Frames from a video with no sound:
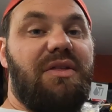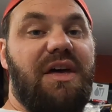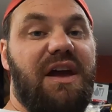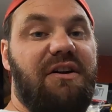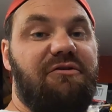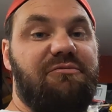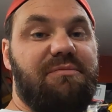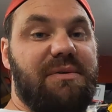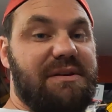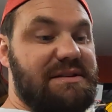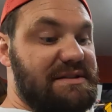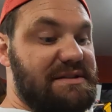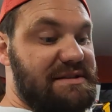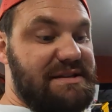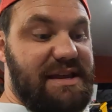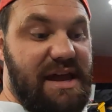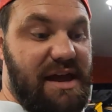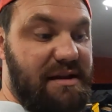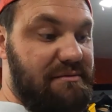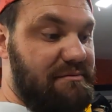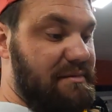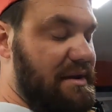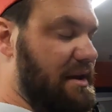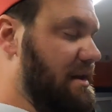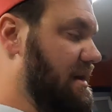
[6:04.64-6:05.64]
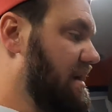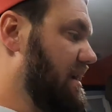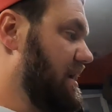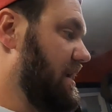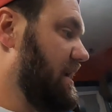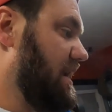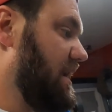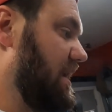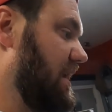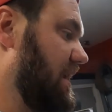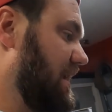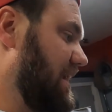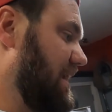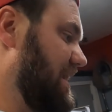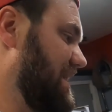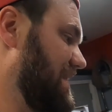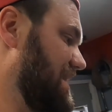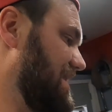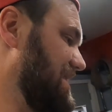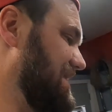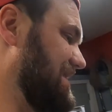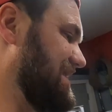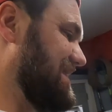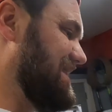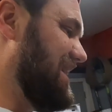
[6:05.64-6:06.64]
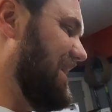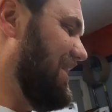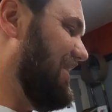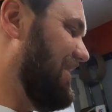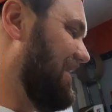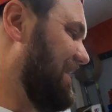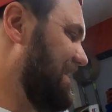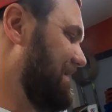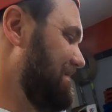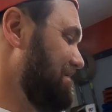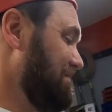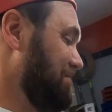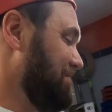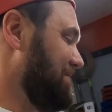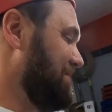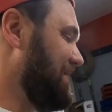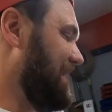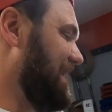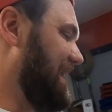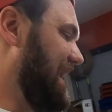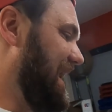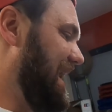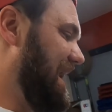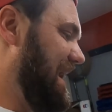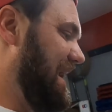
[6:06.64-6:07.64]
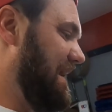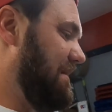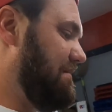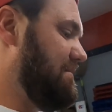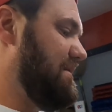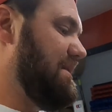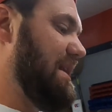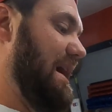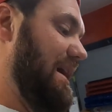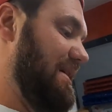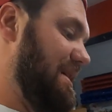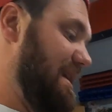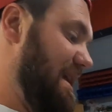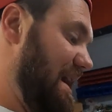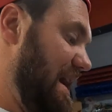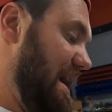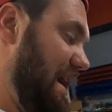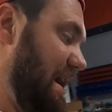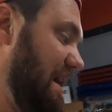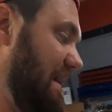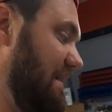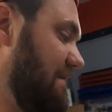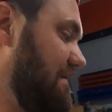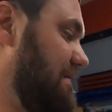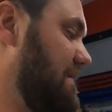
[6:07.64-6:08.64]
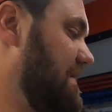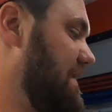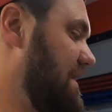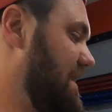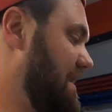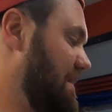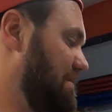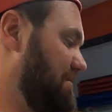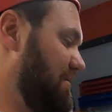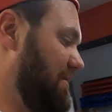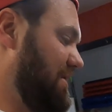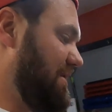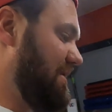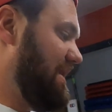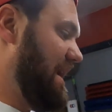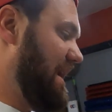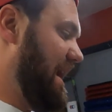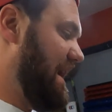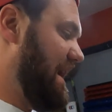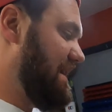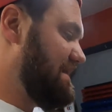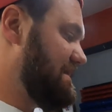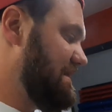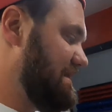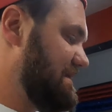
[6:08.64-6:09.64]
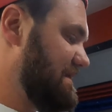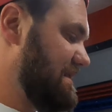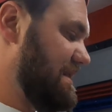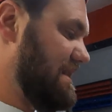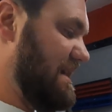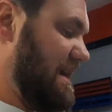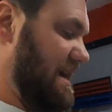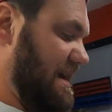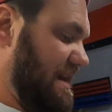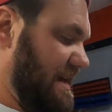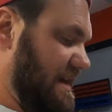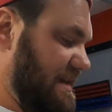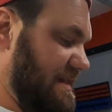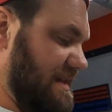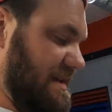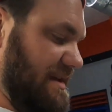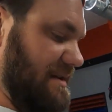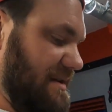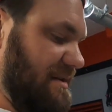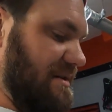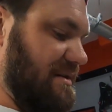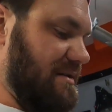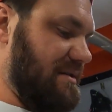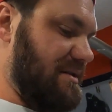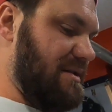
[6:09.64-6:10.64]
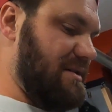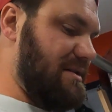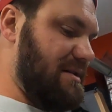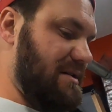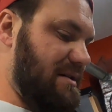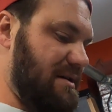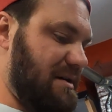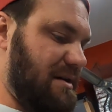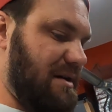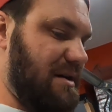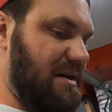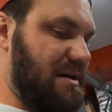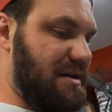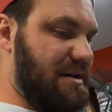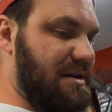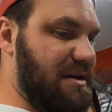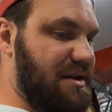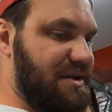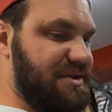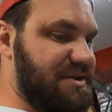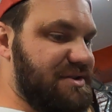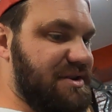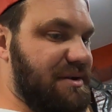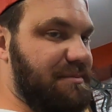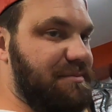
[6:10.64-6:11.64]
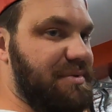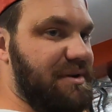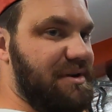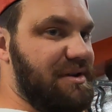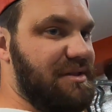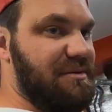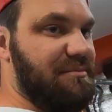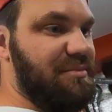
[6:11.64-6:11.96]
they've been set. But now that I have pretty good access to that, I think I'll jump into the